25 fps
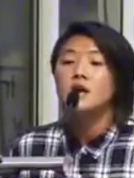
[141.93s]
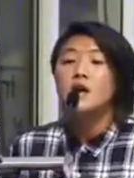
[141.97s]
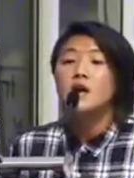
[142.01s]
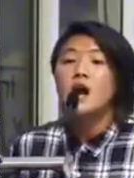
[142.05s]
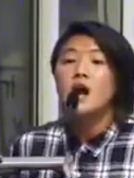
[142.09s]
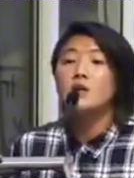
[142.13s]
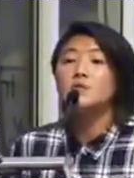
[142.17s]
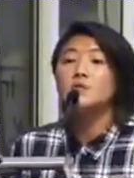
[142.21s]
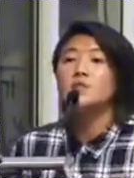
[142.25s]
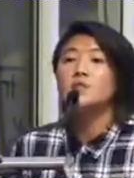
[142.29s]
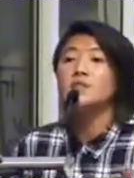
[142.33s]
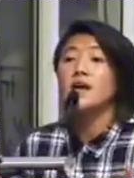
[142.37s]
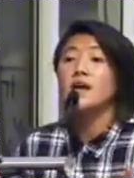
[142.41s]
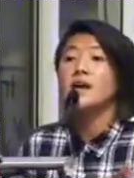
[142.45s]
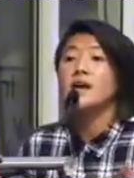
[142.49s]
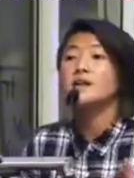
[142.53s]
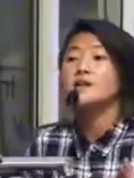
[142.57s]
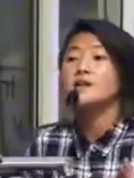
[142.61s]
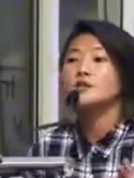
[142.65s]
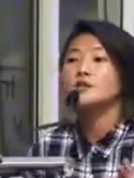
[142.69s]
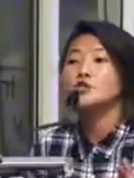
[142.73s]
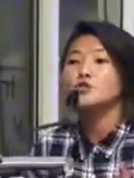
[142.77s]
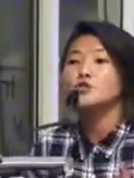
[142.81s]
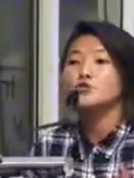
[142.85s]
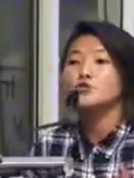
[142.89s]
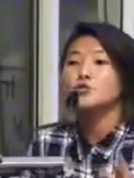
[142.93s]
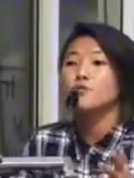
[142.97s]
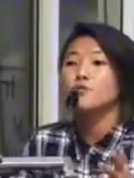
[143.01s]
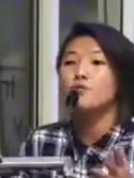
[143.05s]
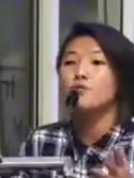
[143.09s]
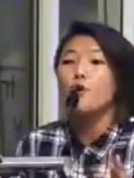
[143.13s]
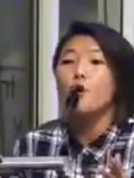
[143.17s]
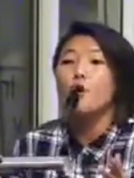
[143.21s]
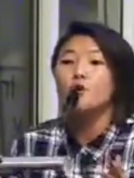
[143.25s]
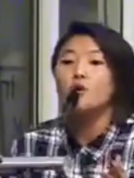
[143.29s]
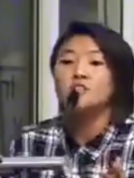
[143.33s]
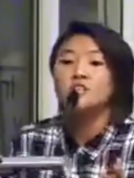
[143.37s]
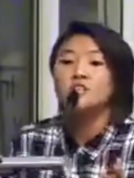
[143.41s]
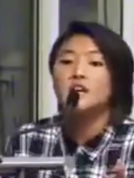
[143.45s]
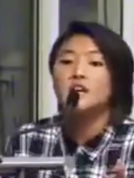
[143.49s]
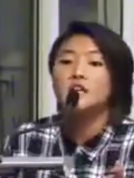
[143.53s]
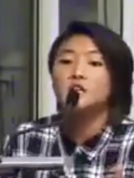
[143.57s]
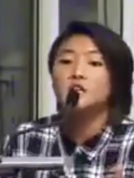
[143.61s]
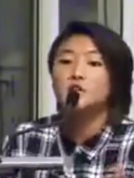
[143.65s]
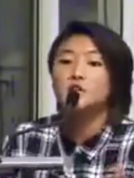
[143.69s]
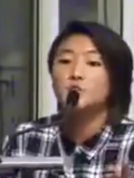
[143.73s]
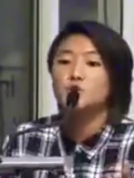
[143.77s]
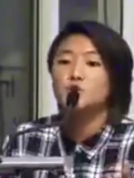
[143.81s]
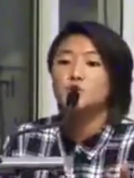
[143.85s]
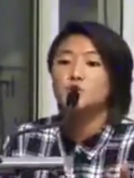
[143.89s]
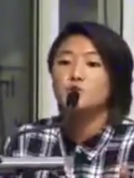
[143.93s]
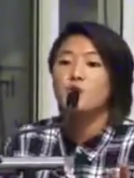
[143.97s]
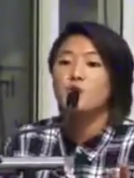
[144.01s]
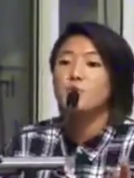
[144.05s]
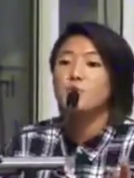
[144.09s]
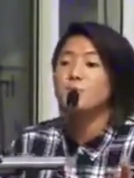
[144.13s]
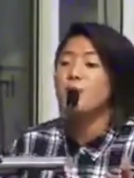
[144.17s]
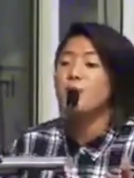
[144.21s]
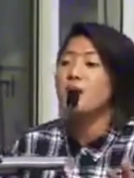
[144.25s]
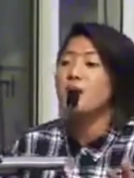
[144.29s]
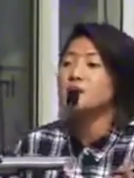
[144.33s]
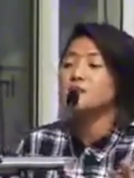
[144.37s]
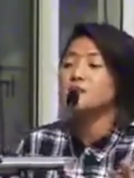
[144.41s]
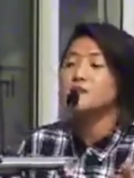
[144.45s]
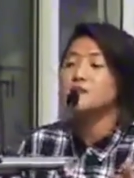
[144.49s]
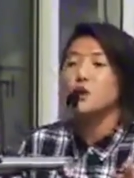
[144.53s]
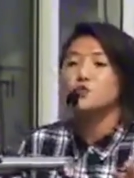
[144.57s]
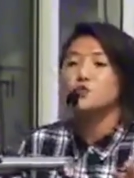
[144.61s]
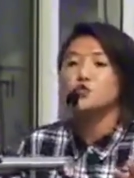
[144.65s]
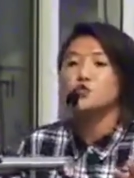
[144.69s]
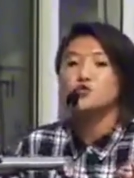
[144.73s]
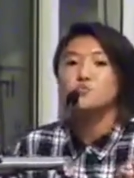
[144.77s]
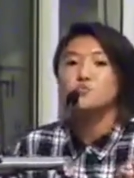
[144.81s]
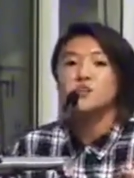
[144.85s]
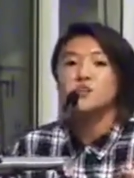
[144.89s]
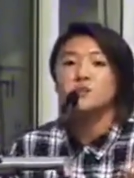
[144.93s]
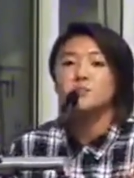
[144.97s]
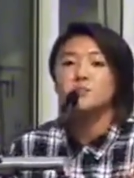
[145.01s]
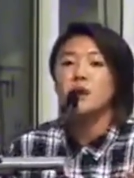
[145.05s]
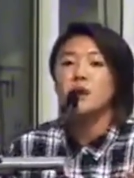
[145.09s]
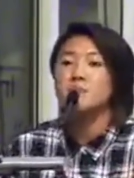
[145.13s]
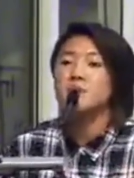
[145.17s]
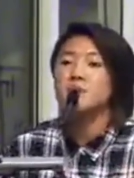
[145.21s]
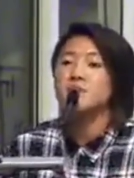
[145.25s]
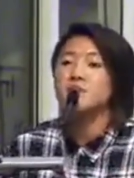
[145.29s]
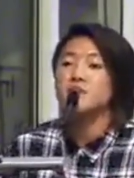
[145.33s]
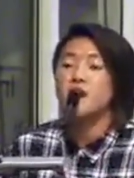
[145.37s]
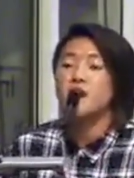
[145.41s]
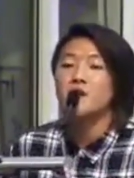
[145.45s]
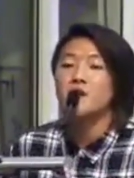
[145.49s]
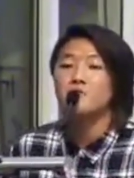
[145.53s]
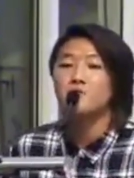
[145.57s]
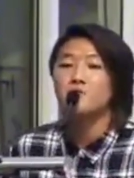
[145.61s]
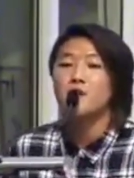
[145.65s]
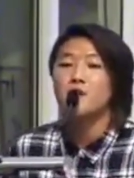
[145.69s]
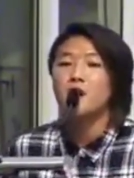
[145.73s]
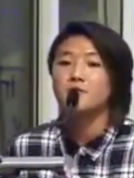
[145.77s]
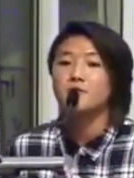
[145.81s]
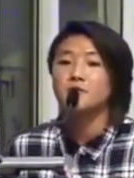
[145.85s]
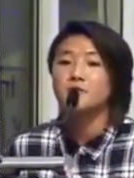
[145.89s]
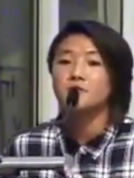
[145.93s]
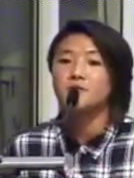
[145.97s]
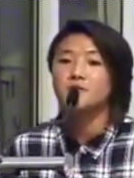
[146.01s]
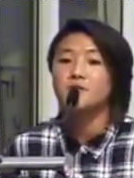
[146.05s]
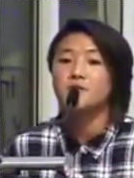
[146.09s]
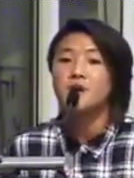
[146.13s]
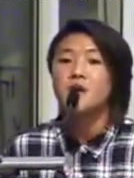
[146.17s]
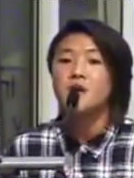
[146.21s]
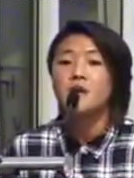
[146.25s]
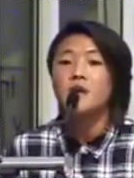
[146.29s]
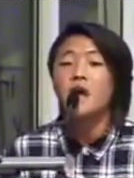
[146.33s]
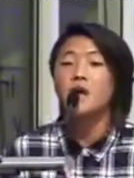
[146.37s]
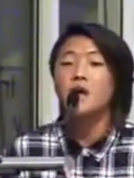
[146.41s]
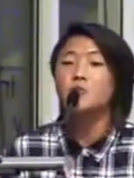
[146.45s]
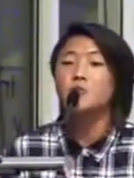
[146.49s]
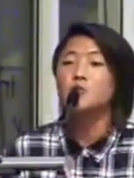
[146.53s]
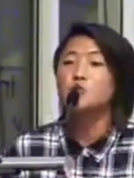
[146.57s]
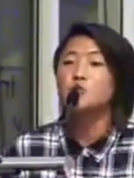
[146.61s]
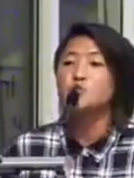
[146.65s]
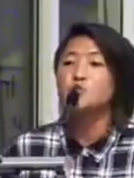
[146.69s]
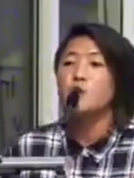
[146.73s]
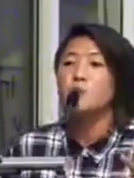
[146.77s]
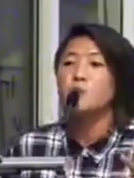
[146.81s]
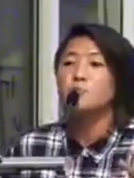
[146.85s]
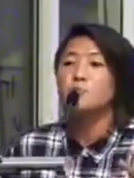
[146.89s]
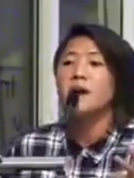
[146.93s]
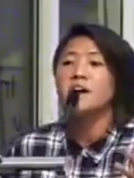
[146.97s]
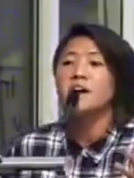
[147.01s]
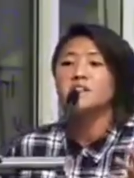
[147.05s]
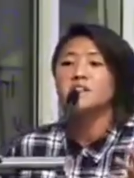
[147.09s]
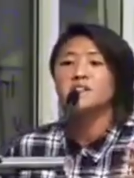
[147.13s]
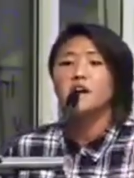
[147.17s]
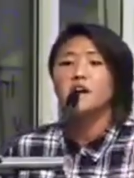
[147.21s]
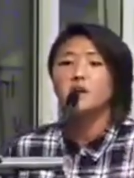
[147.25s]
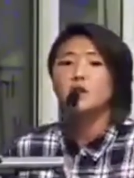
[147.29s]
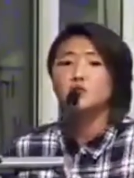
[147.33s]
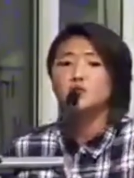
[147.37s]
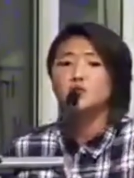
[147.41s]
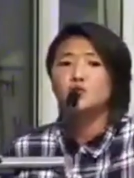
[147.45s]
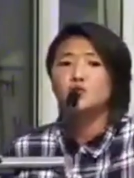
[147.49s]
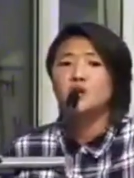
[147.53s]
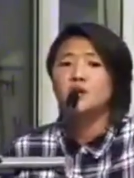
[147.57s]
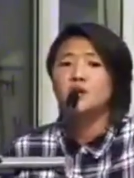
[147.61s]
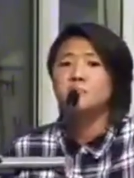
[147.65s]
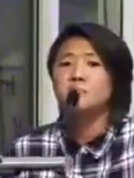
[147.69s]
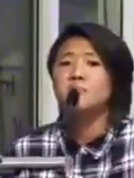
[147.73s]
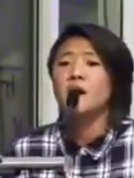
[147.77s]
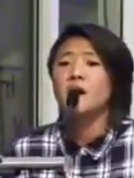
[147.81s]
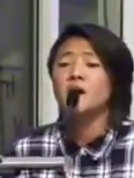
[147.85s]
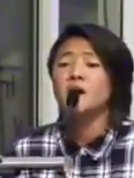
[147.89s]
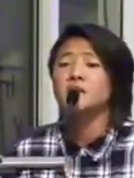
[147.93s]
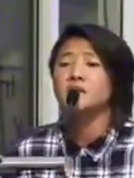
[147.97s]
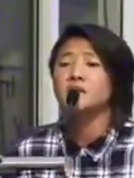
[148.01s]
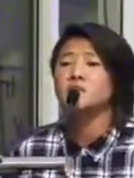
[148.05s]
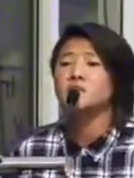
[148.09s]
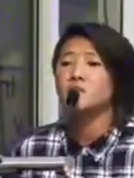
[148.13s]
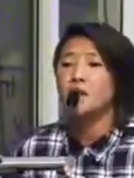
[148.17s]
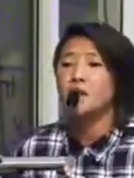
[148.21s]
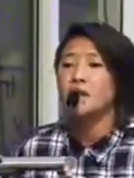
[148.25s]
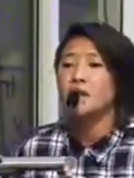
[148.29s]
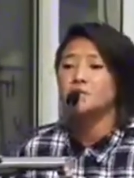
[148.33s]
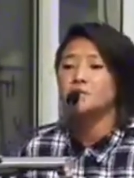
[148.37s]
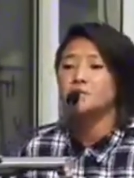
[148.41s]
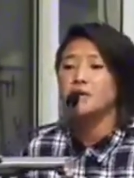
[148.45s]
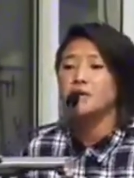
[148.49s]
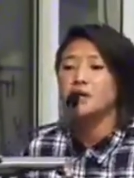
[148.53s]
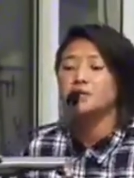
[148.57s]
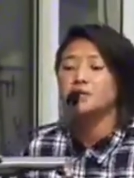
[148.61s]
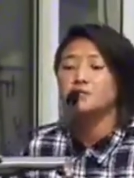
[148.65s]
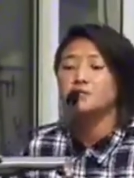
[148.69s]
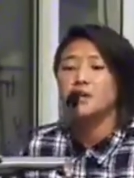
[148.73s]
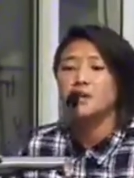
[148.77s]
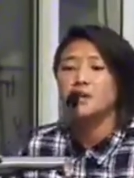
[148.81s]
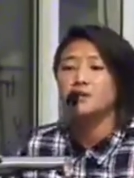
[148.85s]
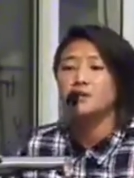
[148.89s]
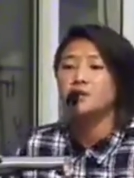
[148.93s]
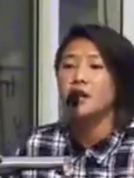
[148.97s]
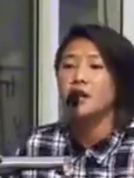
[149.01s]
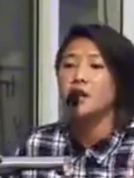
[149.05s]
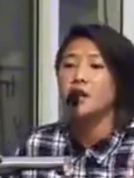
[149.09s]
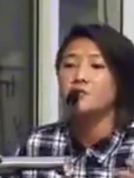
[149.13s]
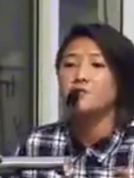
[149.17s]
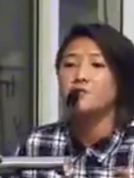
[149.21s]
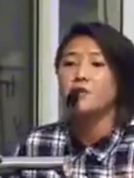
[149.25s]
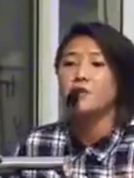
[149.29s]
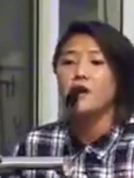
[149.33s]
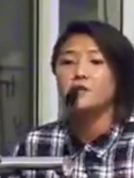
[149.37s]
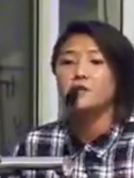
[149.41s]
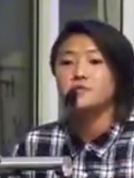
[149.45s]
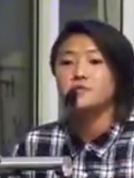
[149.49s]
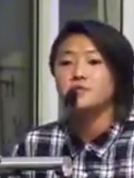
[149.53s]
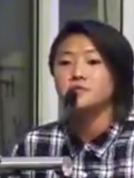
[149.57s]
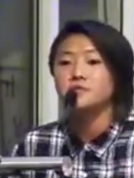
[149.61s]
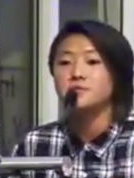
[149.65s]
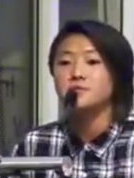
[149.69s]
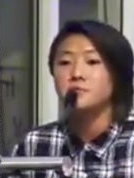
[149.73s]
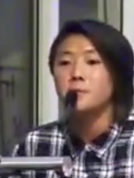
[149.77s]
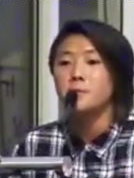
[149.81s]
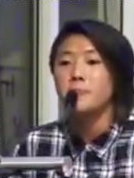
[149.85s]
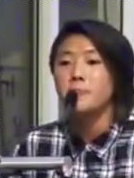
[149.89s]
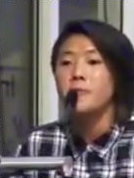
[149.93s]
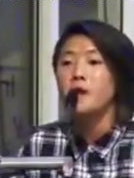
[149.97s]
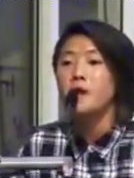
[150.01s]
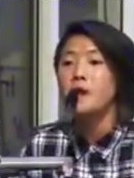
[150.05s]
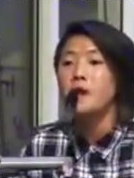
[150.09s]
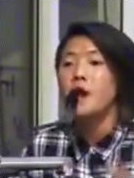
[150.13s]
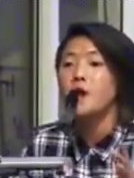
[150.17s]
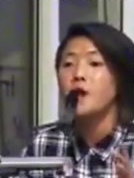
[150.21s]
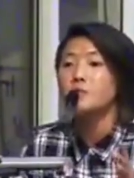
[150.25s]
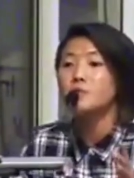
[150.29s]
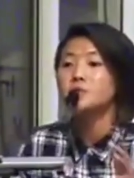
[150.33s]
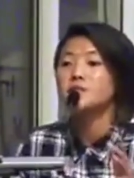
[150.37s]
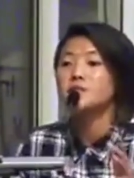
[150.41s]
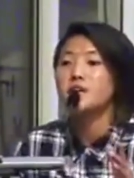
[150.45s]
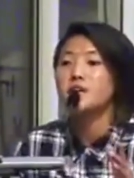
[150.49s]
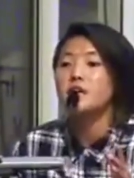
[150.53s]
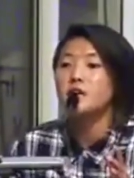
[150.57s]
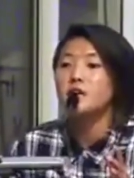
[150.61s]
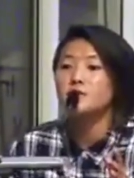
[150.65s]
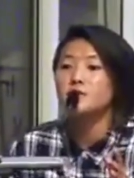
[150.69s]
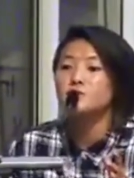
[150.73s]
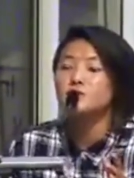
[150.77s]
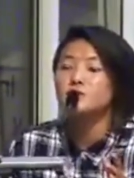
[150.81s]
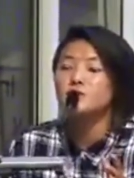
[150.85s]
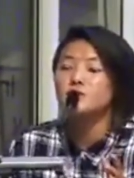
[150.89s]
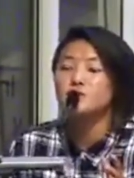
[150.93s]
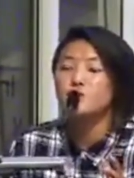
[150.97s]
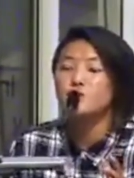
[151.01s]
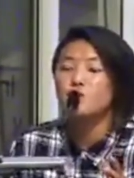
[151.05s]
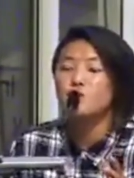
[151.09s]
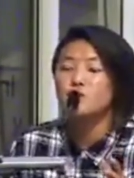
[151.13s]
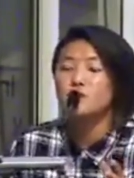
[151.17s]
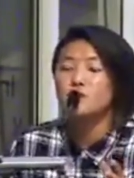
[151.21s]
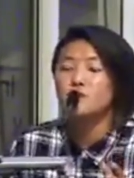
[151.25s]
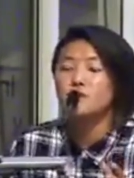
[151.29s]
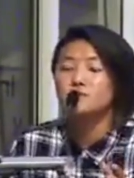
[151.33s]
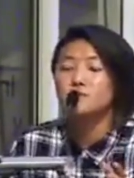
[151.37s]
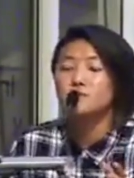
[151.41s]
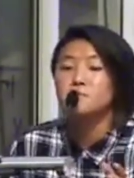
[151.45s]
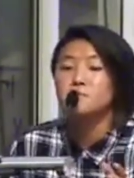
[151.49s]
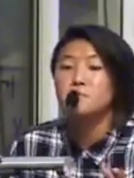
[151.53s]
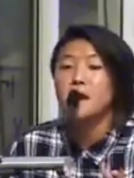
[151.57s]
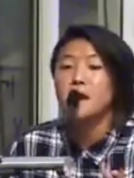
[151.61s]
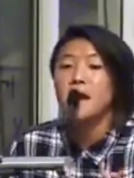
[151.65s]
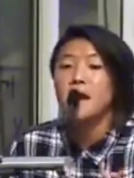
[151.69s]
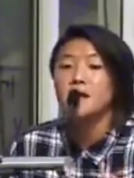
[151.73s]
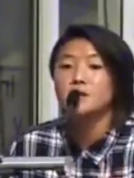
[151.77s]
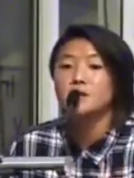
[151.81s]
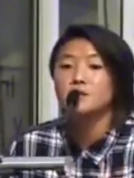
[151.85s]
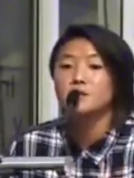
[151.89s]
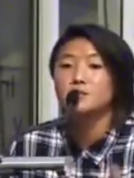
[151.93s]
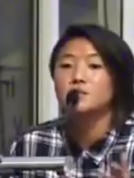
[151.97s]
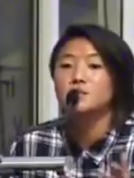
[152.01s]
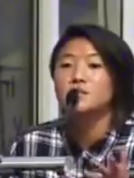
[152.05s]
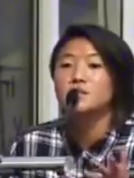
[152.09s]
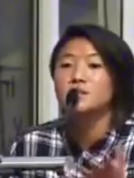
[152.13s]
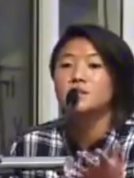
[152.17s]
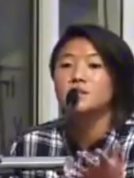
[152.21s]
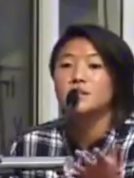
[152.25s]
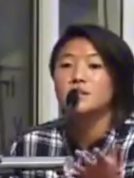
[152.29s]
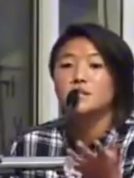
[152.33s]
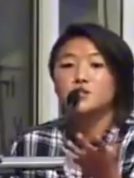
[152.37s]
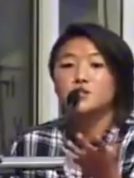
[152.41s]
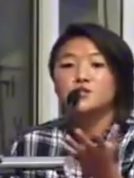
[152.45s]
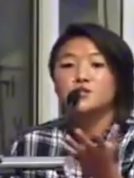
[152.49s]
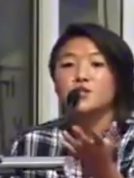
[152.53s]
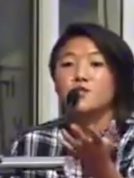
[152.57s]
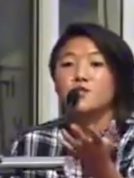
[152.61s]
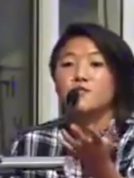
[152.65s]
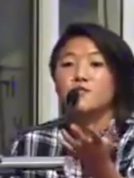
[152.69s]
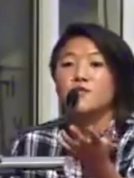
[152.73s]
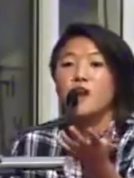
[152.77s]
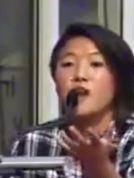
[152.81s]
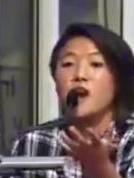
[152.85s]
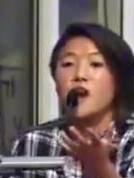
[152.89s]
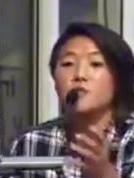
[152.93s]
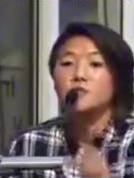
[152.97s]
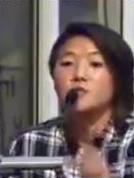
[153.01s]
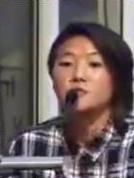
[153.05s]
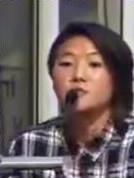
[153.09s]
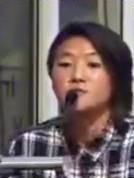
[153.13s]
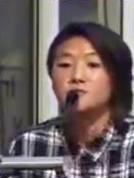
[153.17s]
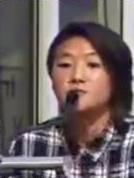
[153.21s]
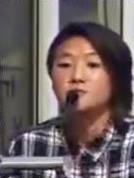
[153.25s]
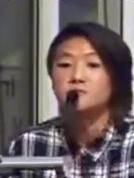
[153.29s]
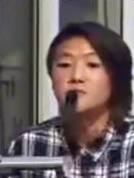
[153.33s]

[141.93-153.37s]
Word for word: I will narrate you the folk tales which were passed down to me by my grandfather and which were passed down to him by his great-great-great-grandfather. I will tell you the story of the man who turned into a flower